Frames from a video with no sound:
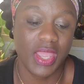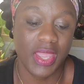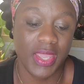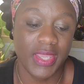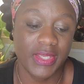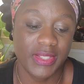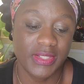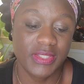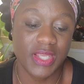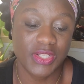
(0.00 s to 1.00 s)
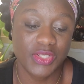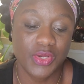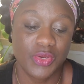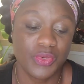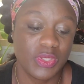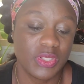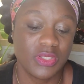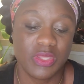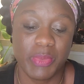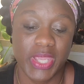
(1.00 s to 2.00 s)
and I
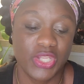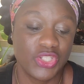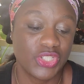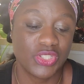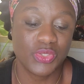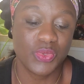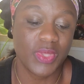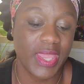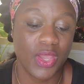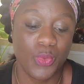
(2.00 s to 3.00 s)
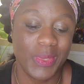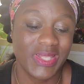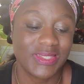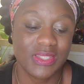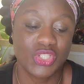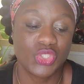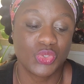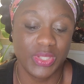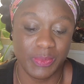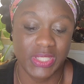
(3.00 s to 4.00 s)
turned the pages to the ailments and the
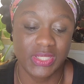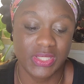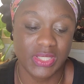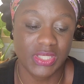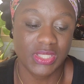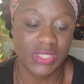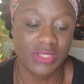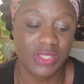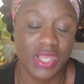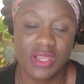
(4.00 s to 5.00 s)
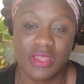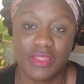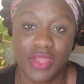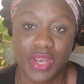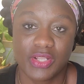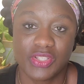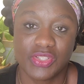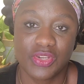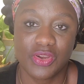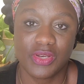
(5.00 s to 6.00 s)
treatments. Thought I'd
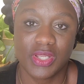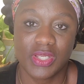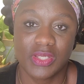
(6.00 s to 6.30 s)
start